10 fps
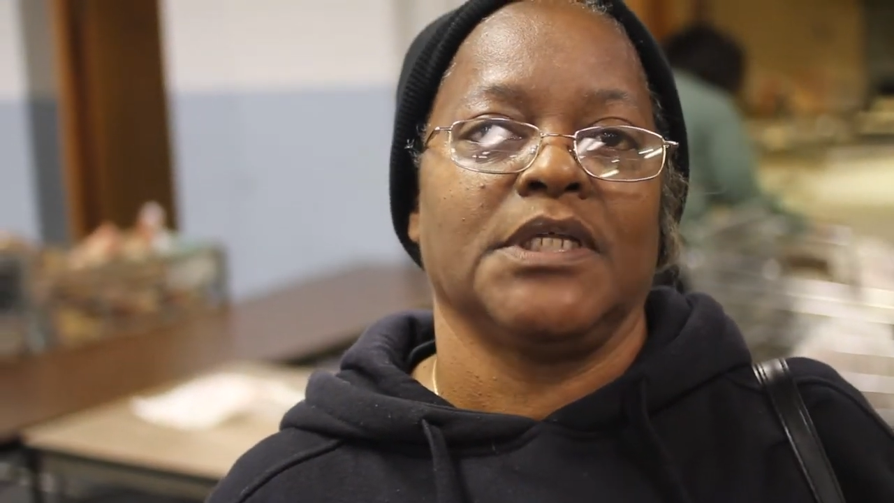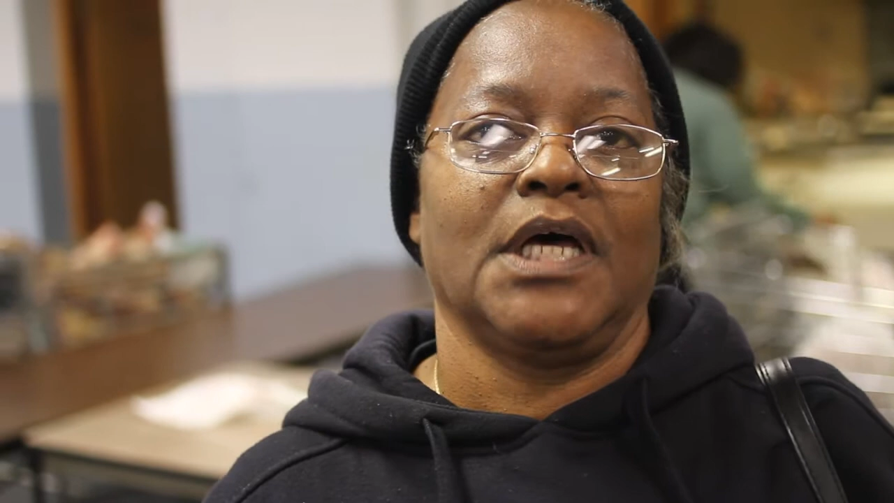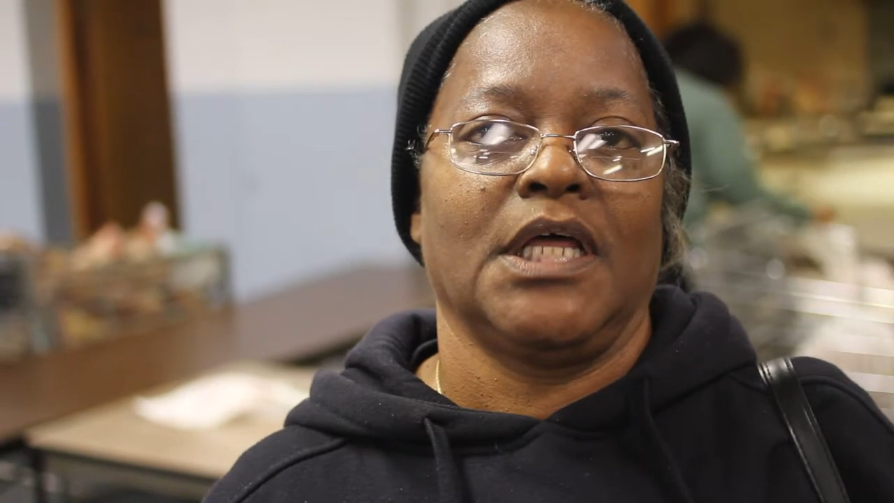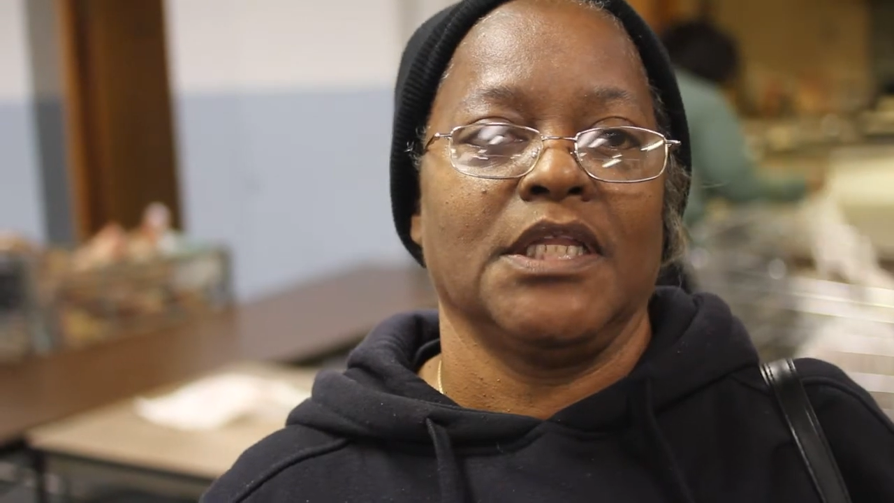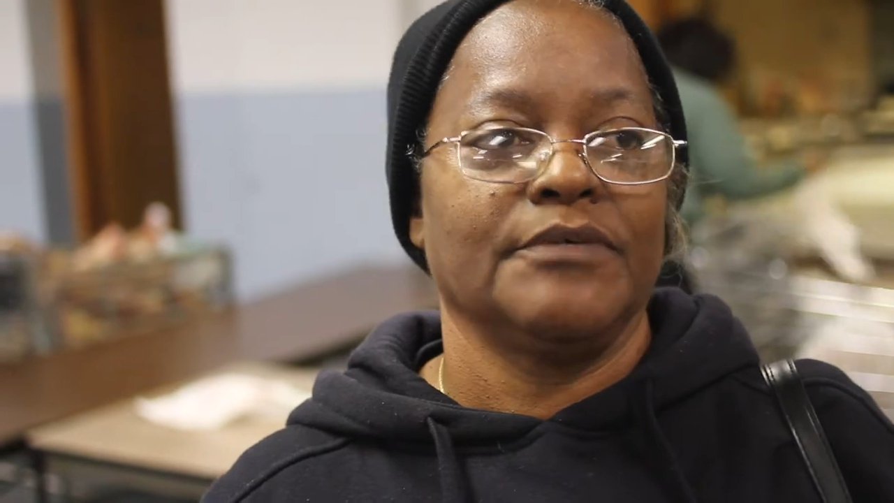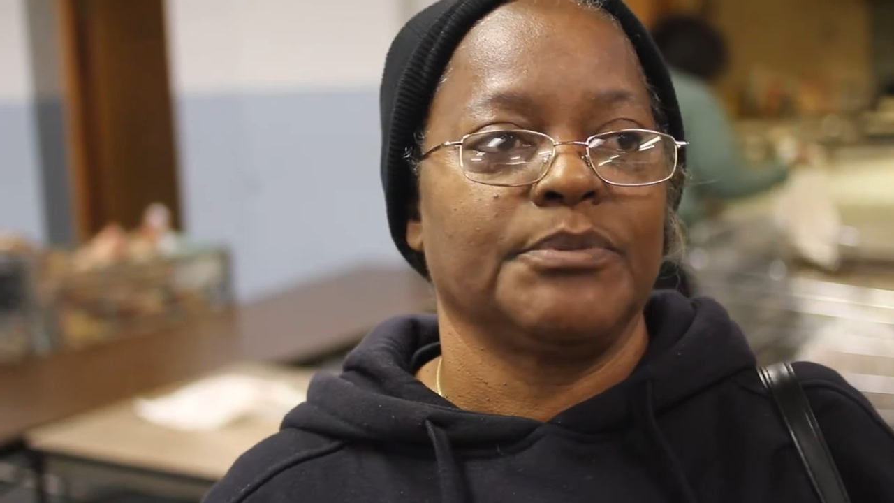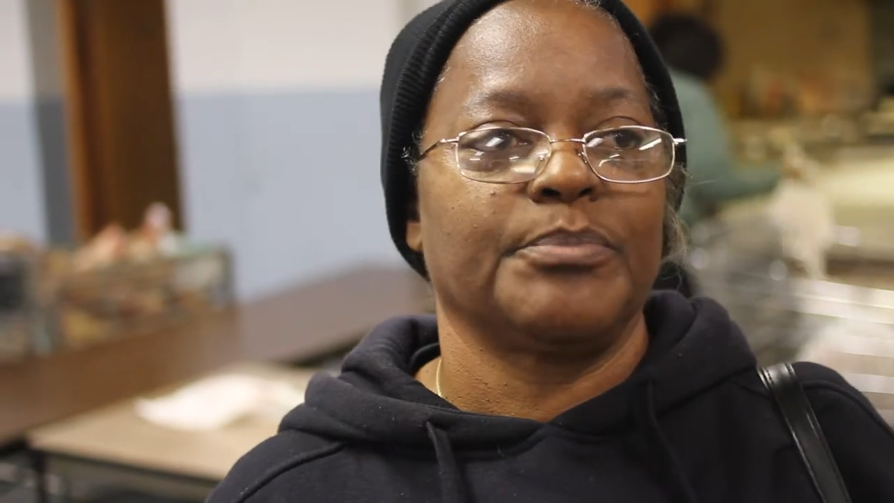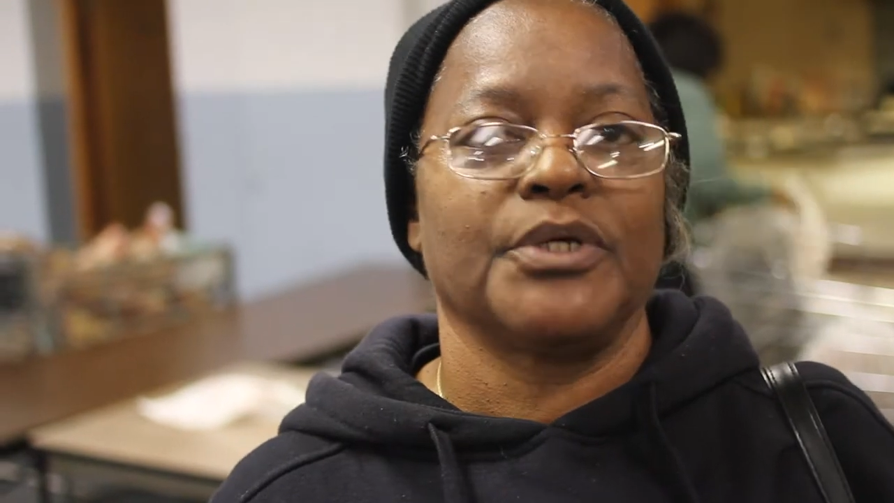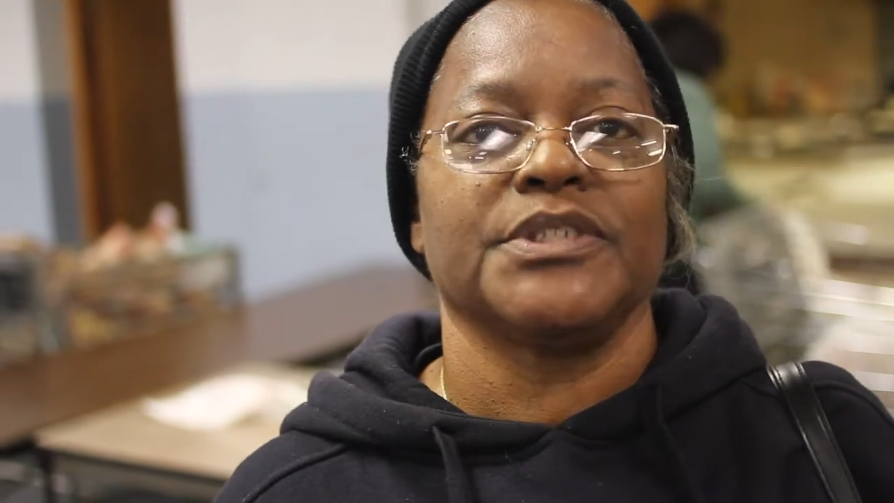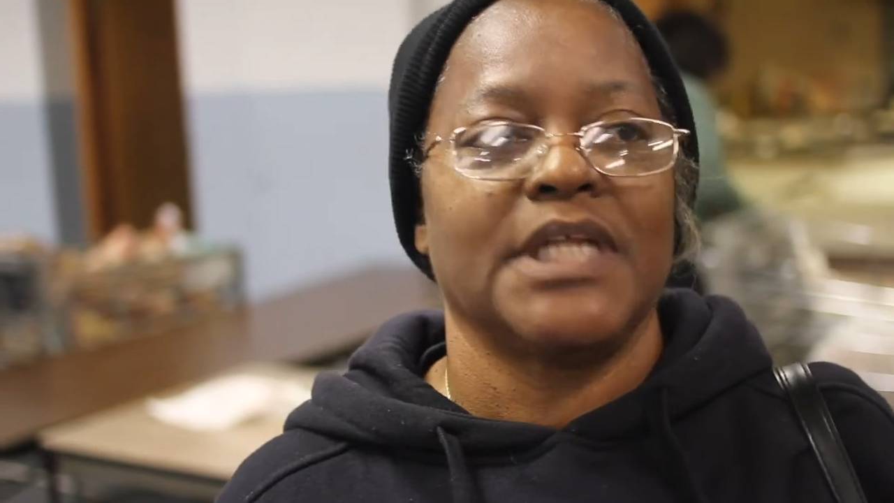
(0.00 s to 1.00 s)
I love the
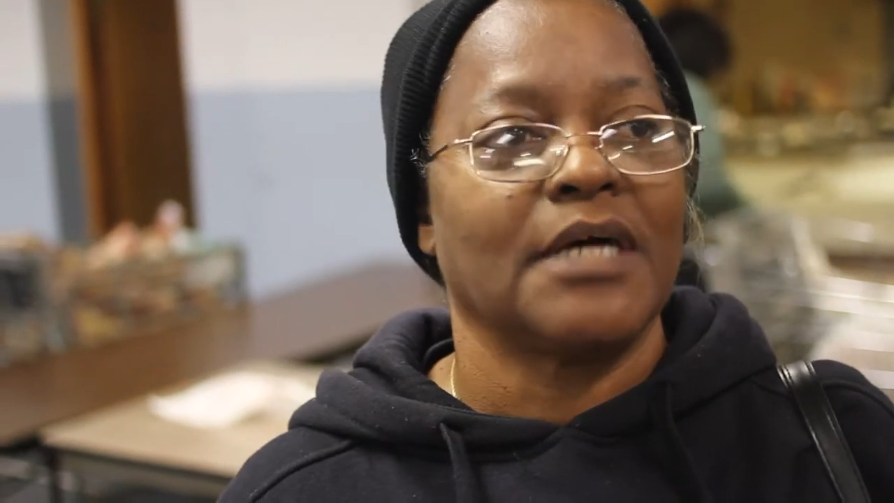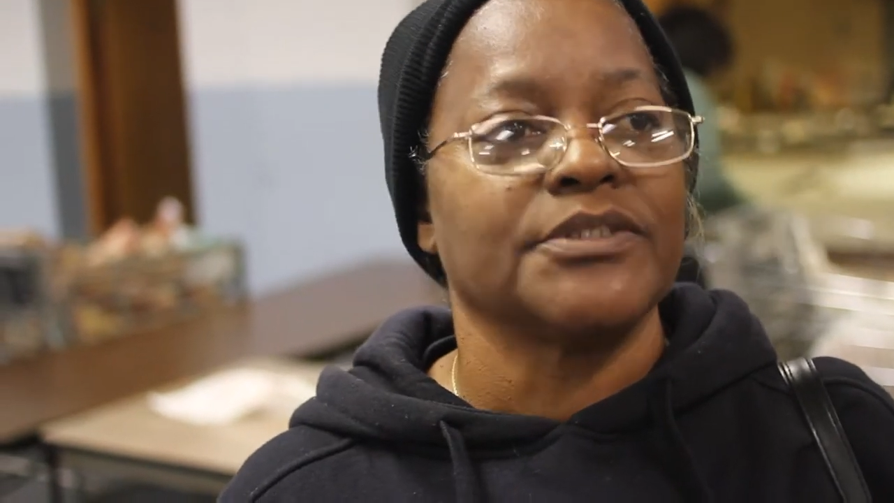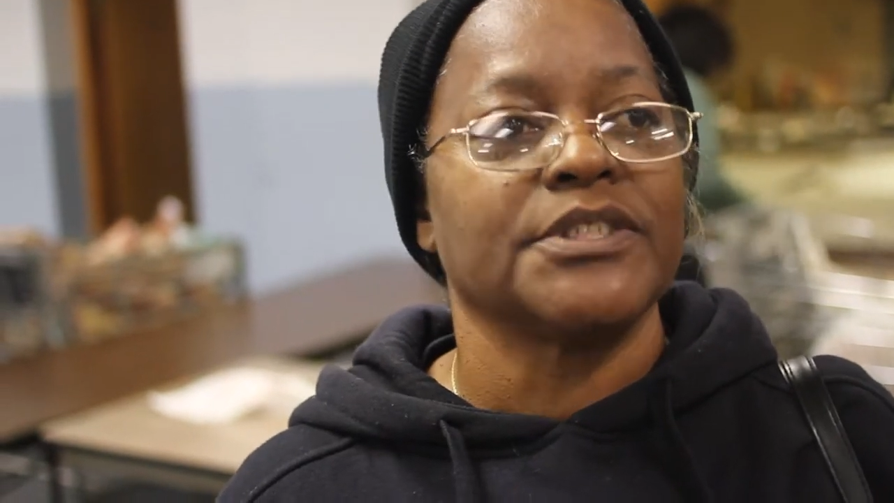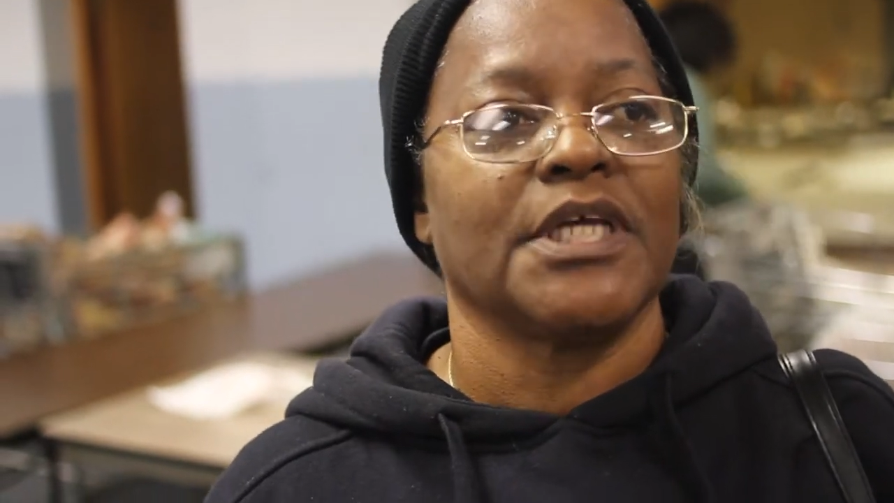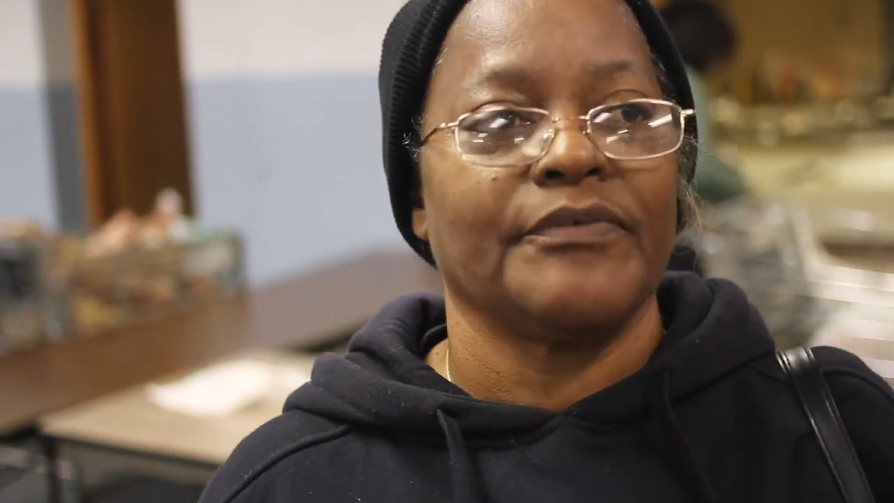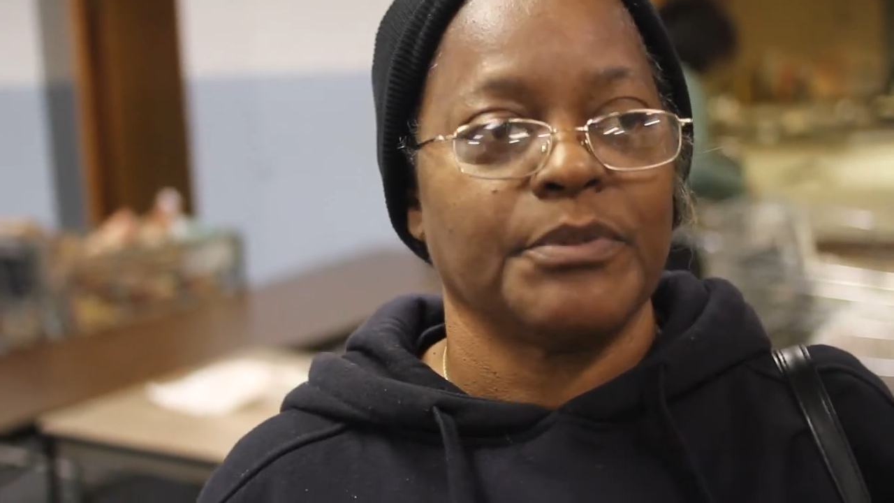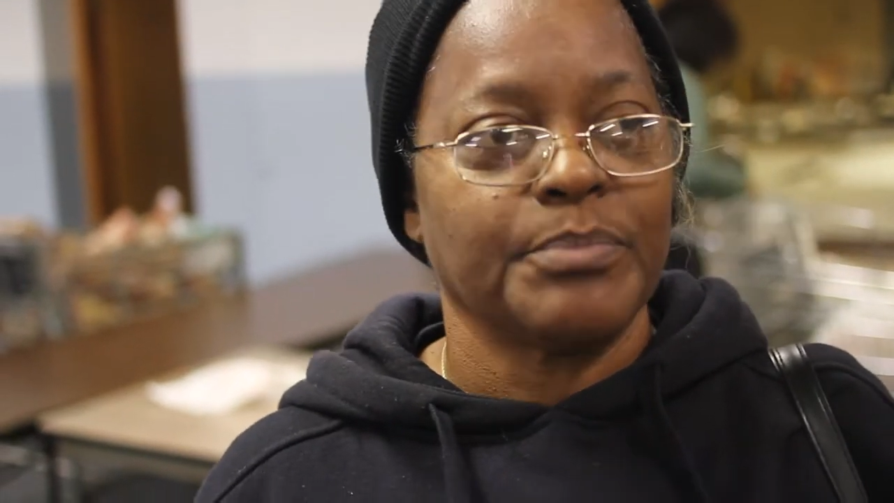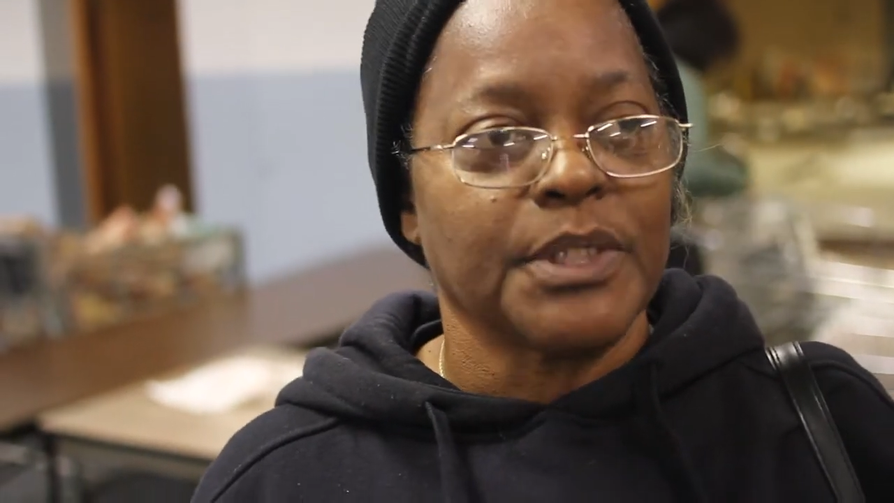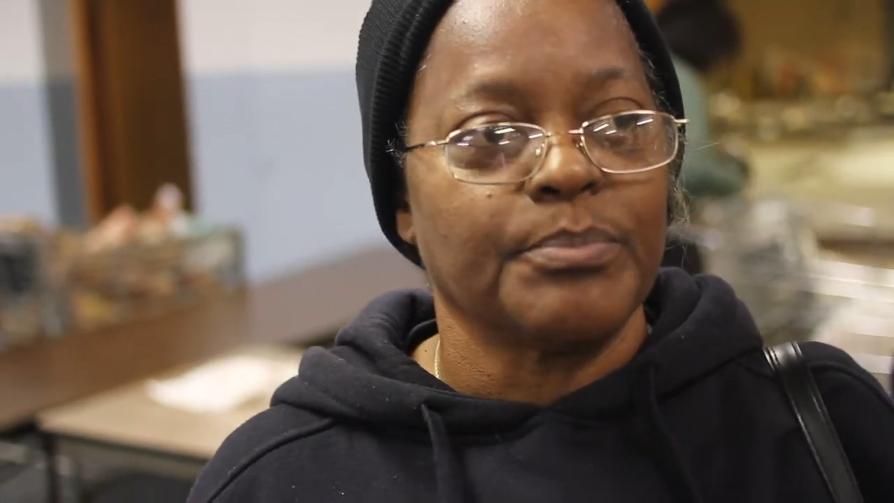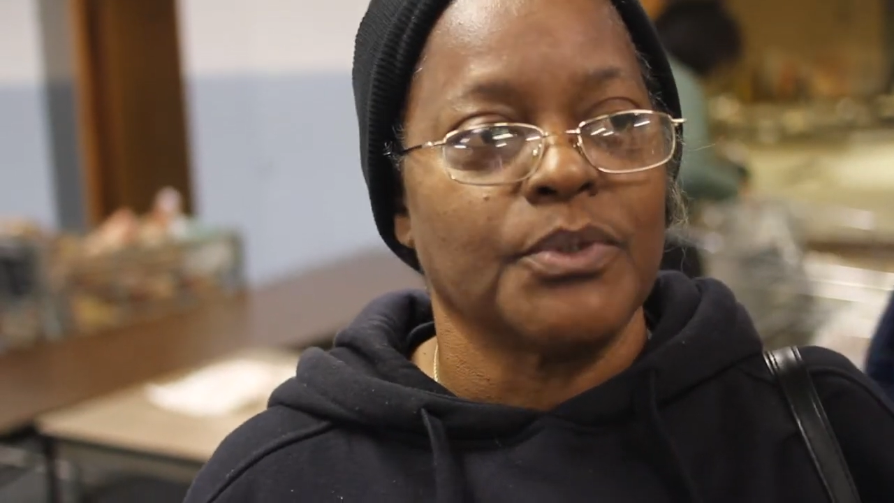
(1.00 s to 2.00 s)
personality of the
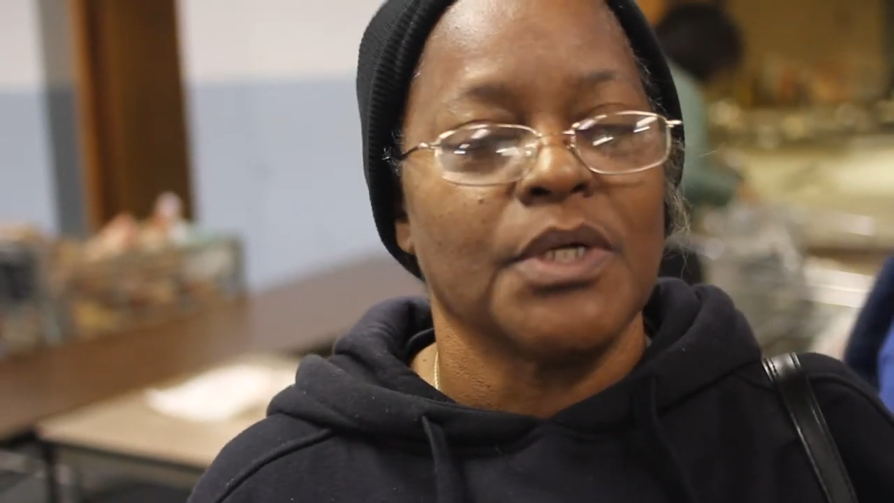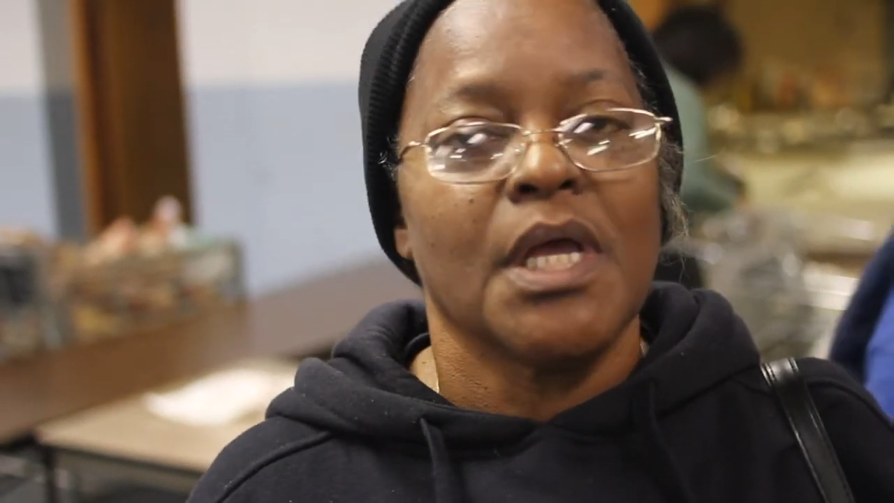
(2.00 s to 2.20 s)
people.